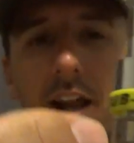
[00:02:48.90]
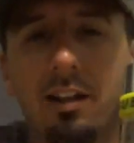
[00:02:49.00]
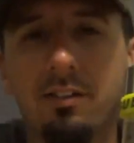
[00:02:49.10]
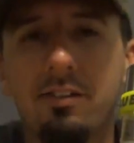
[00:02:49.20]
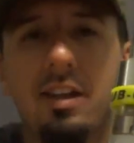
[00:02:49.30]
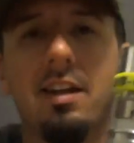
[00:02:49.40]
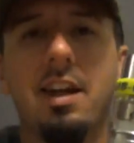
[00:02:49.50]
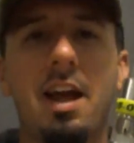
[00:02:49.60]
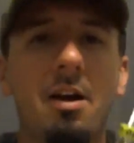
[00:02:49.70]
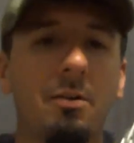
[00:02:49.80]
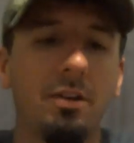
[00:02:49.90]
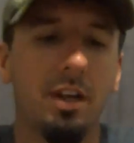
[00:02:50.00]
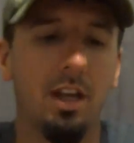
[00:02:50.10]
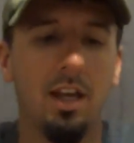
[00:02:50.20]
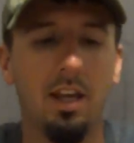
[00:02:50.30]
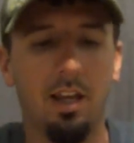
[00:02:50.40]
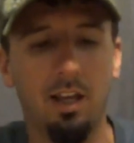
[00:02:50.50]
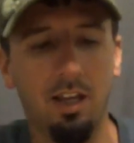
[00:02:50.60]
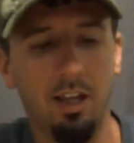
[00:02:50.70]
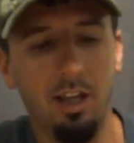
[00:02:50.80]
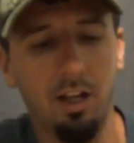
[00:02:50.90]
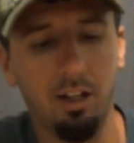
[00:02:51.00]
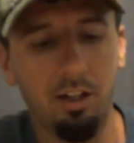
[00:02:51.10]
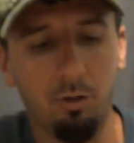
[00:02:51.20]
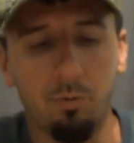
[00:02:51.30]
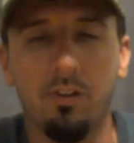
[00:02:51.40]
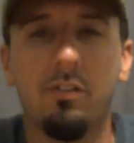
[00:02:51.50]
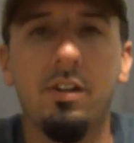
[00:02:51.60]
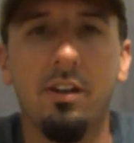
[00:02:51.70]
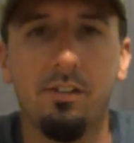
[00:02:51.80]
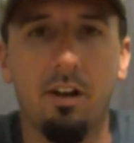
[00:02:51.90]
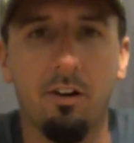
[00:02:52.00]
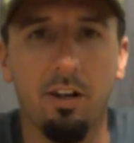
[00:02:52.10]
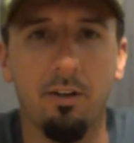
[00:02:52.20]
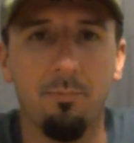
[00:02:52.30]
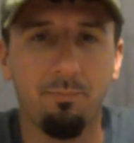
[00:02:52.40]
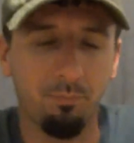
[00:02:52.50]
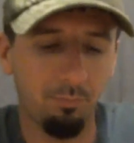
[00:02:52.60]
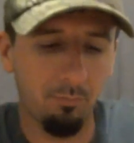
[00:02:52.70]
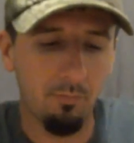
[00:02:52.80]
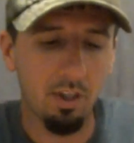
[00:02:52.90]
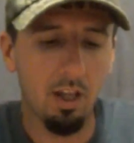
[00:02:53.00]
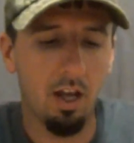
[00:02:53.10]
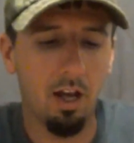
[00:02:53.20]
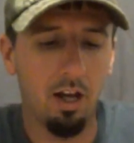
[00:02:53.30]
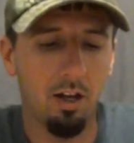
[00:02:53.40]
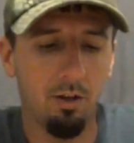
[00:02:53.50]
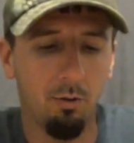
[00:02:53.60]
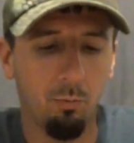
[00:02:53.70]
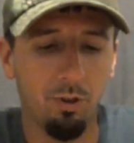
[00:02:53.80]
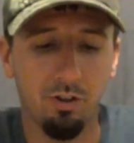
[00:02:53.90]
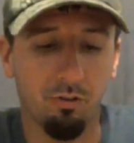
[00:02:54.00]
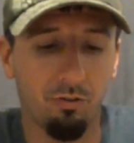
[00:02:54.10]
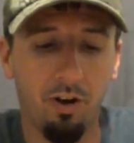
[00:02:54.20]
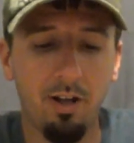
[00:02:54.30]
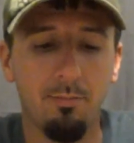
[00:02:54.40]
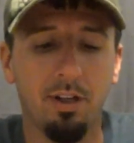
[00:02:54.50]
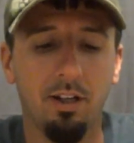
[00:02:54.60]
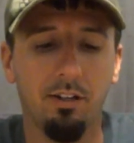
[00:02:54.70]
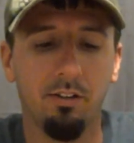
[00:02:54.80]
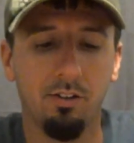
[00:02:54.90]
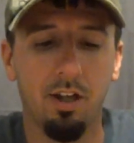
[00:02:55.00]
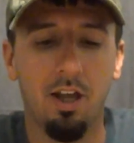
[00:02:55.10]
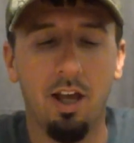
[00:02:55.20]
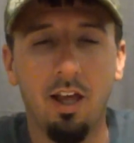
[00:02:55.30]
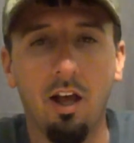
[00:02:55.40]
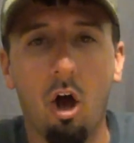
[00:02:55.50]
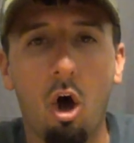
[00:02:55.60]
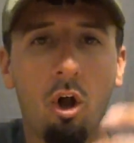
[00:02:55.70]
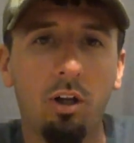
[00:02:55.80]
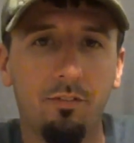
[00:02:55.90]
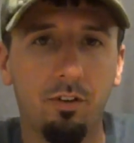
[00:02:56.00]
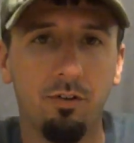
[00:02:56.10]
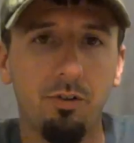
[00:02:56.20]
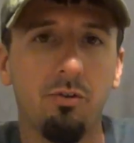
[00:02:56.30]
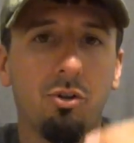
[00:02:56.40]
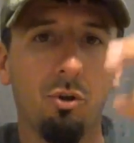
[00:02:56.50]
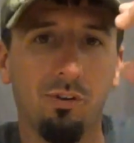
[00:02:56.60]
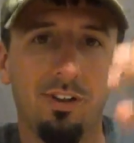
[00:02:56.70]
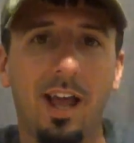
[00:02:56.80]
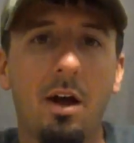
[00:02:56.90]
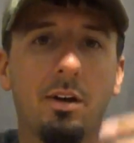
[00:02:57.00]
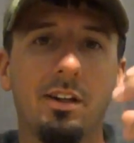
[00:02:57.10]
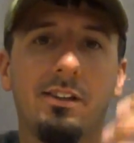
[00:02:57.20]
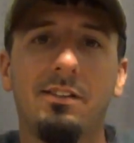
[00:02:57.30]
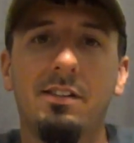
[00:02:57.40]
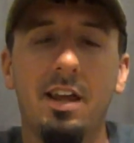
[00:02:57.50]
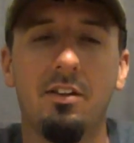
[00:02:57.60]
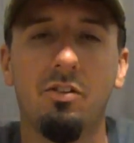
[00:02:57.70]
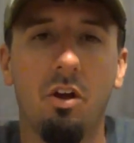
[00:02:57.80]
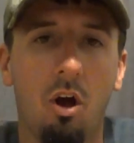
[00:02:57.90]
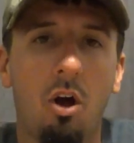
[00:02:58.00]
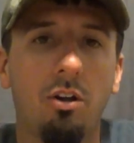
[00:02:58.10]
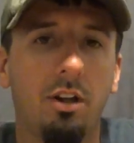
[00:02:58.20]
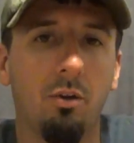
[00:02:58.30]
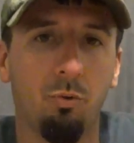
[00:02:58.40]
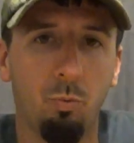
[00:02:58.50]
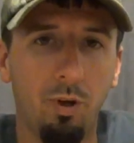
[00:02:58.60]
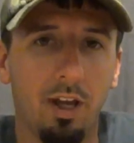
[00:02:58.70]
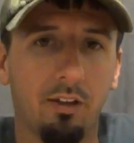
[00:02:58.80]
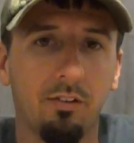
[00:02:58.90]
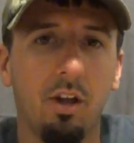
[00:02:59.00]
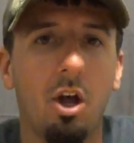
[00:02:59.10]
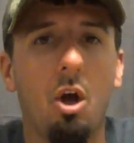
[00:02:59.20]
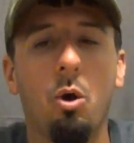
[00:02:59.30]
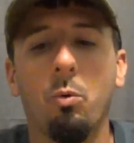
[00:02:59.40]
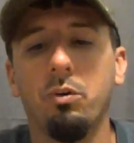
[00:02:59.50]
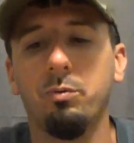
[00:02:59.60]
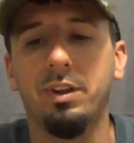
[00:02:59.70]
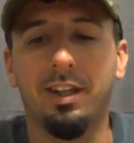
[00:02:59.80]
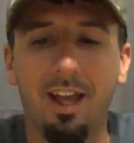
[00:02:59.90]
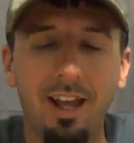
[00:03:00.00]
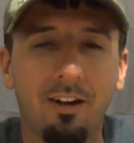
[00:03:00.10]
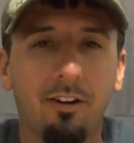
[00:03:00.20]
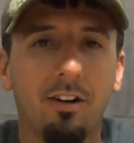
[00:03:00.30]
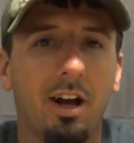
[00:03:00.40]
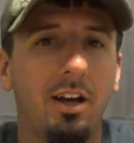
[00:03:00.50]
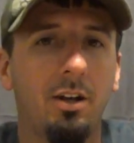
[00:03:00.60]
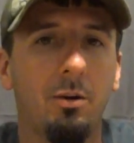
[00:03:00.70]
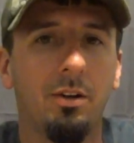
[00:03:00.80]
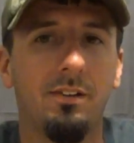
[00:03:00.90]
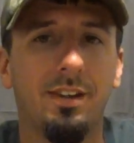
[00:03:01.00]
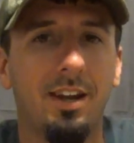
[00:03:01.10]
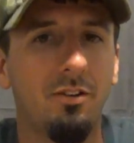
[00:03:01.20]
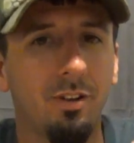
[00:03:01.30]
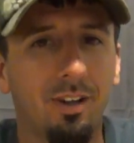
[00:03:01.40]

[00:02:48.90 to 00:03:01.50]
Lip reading: of set down in a little recessed area, which is great because all of your juice goes down and sets on those wicks. Whereas with the Kanger, I noticed that as you